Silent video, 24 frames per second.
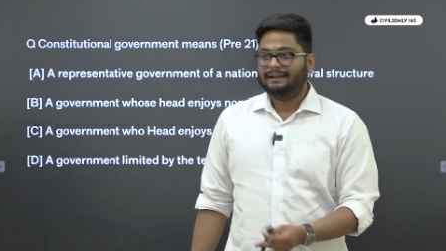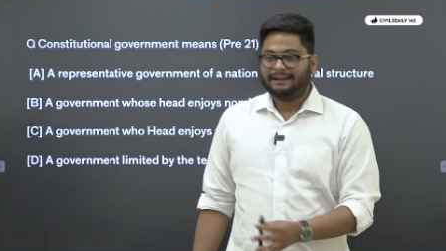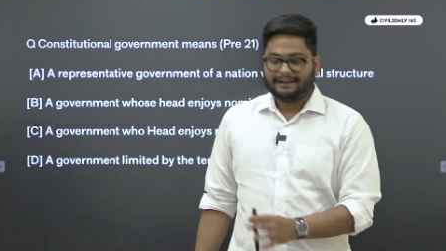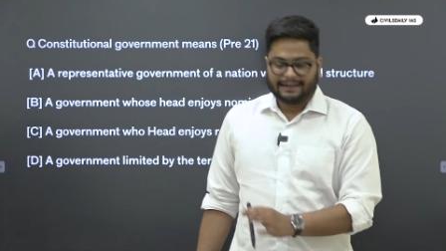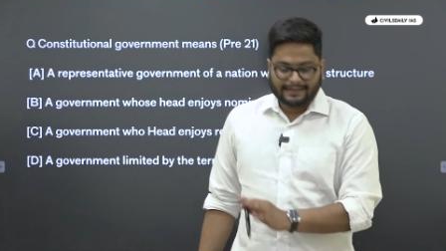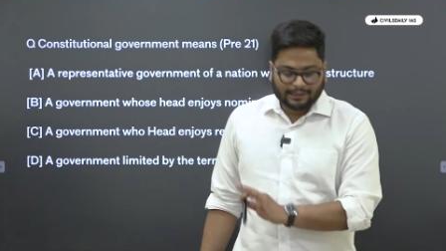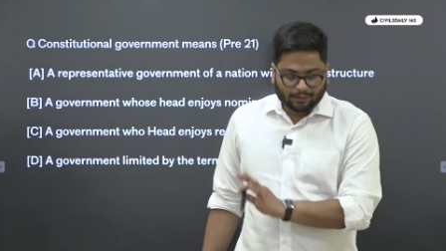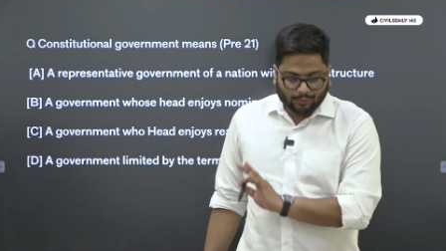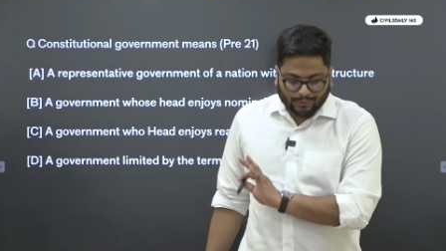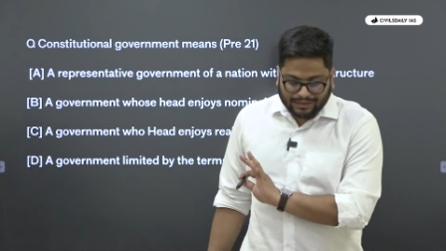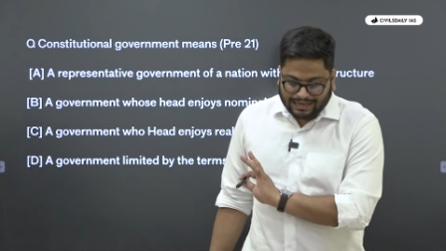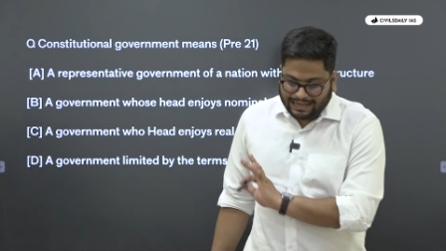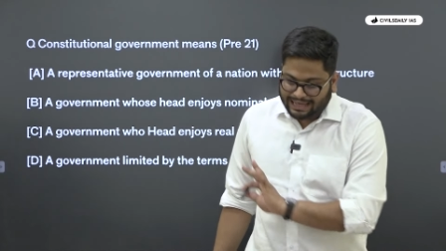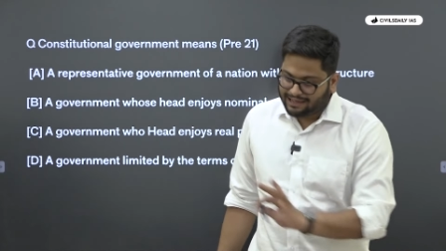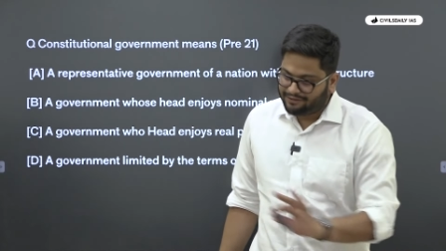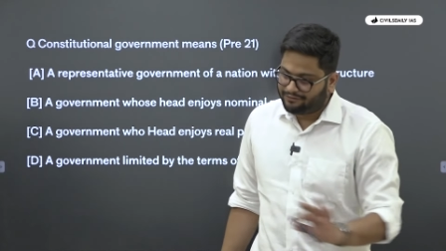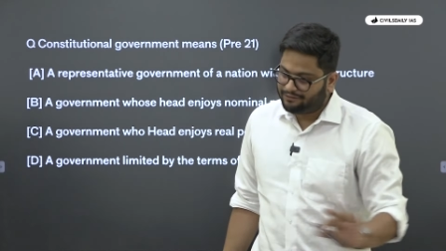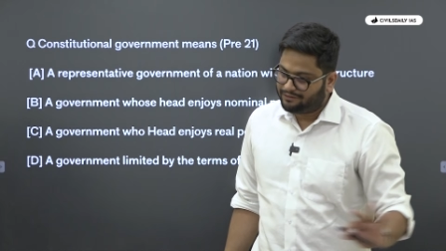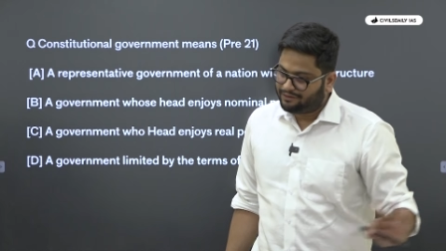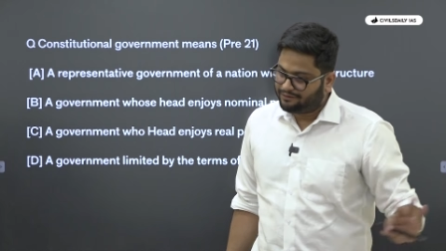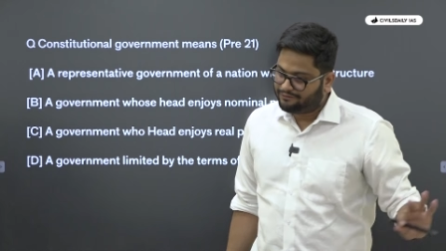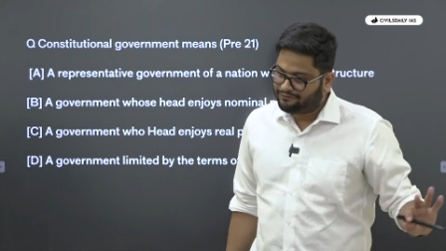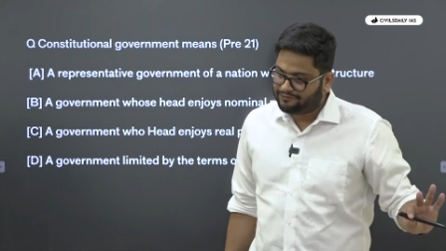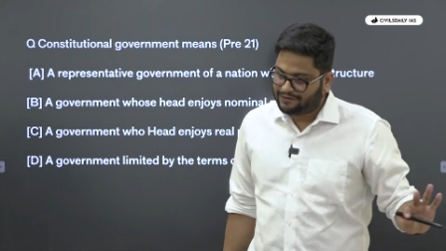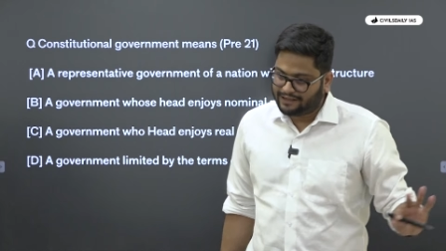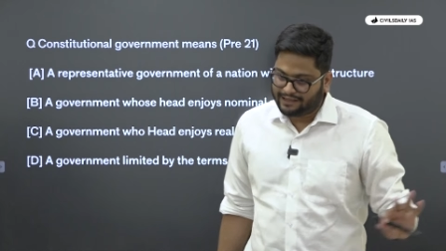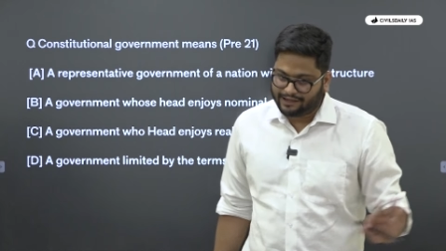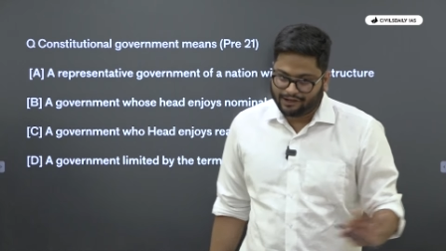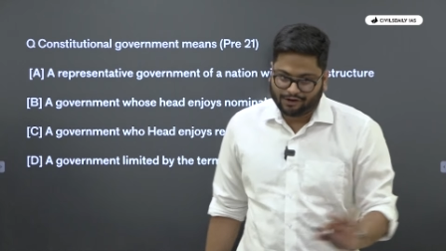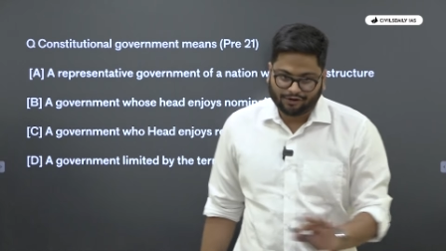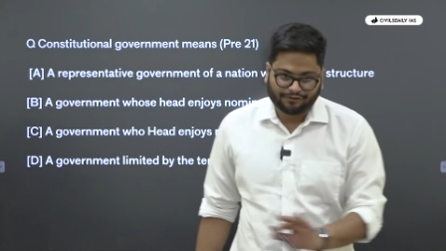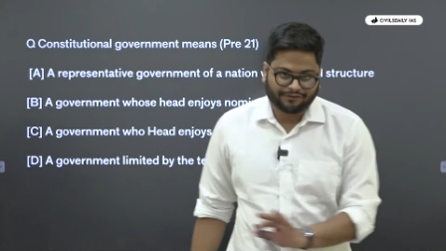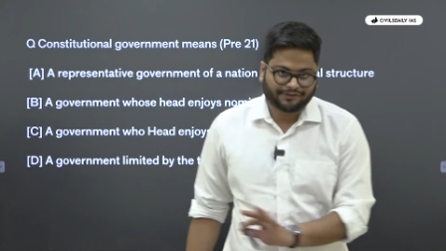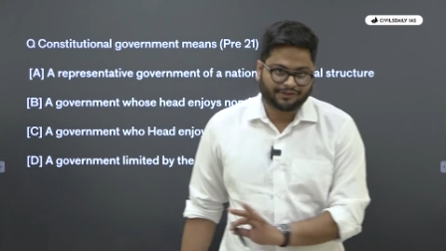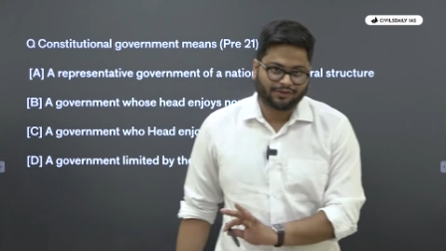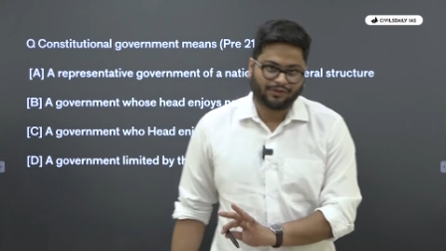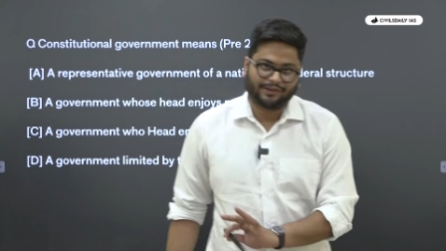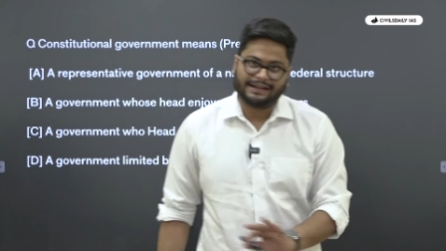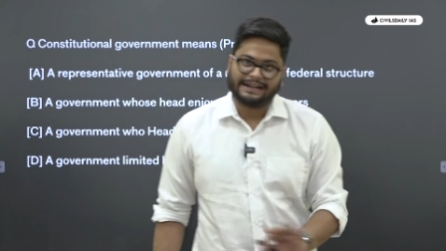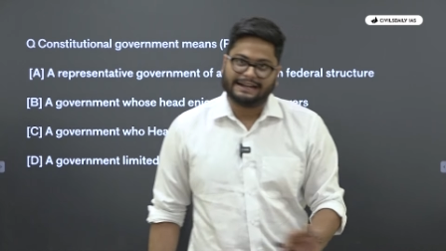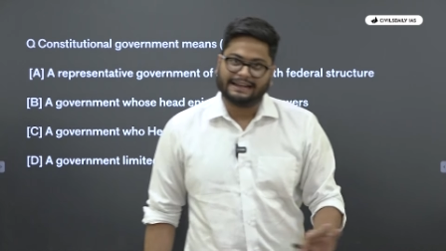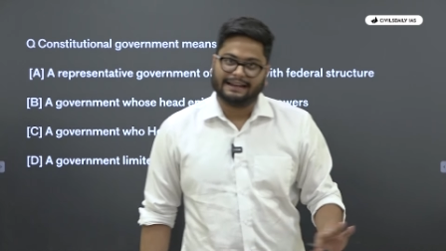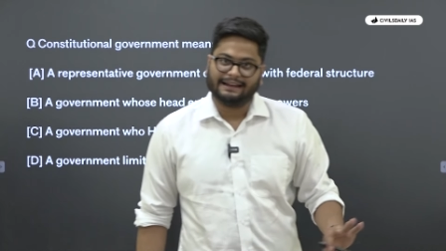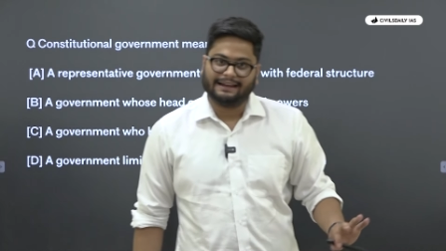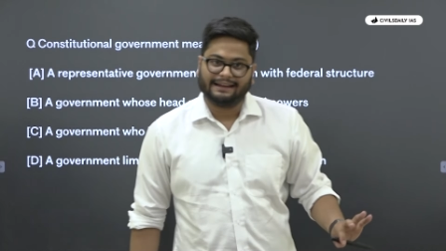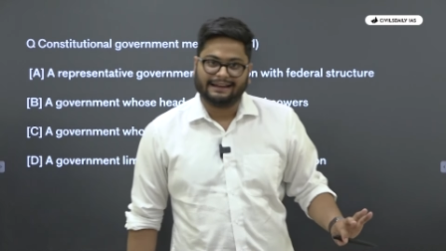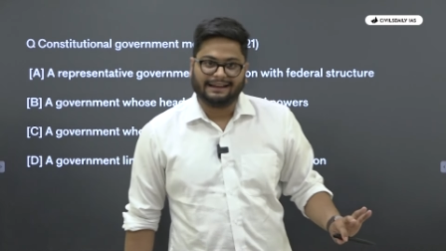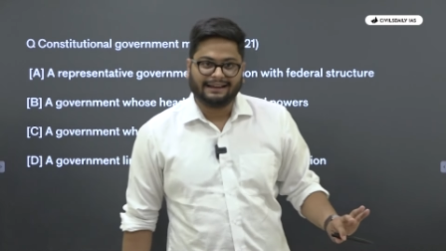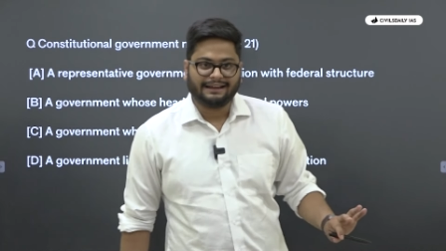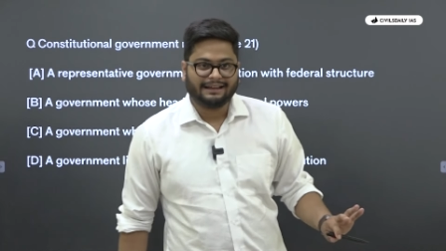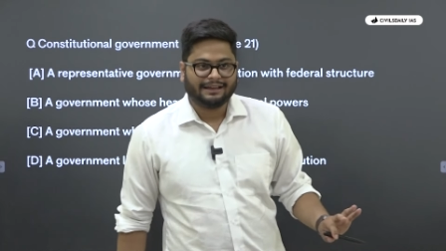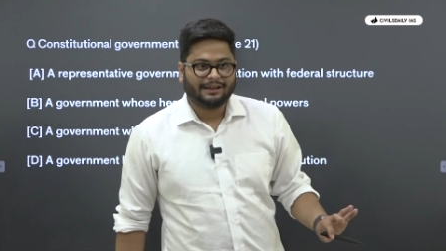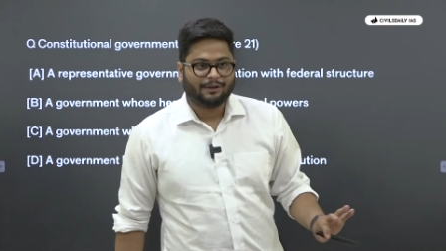it will have a flair of storytelling.